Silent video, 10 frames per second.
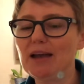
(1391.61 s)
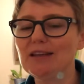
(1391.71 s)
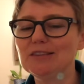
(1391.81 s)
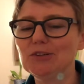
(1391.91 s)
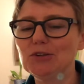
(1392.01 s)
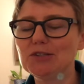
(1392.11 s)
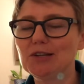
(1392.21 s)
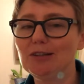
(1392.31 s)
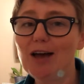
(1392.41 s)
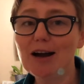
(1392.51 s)
and there is
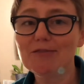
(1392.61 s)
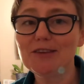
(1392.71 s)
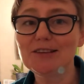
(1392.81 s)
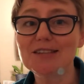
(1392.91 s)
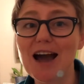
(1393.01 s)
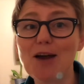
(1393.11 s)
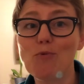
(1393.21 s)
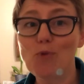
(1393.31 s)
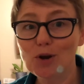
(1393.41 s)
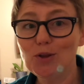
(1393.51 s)
a lot of things I
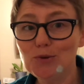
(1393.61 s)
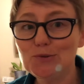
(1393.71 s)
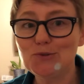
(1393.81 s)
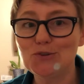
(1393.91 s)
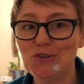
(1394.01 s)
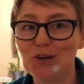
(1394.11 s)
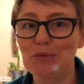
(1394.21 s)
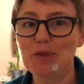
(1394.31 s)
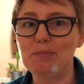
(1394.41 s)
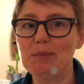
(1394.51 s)
want you to share
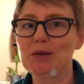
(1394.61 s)
with me,